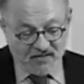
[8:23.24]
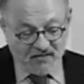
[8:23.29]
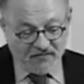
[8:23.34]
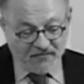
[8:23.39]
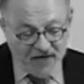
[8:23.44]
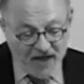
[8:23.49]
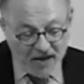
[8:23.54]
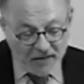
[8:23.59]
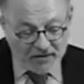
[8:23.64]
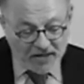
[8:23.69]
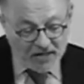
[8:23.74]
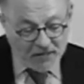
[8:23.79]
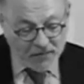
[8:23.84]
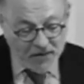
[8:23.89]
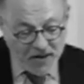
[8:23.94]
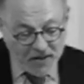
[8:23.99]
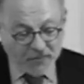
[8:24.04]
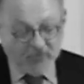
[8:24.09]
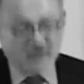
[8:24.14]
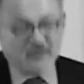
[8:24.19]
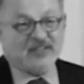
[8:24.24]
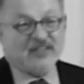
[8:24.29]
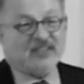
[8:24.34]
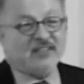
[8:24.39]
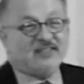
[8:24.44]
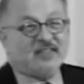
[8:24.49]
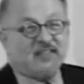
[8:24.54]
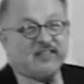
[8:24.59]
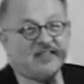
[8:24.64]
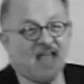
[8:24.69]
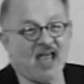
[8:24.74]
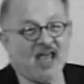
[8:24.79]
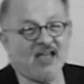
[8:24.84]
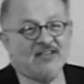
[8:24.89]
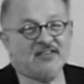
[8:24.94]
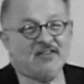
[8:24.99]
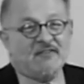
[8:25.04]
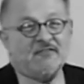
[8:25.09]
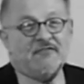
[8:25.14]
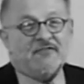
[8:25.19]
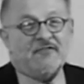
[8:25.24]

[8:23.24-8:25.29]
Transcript: Family people since the days of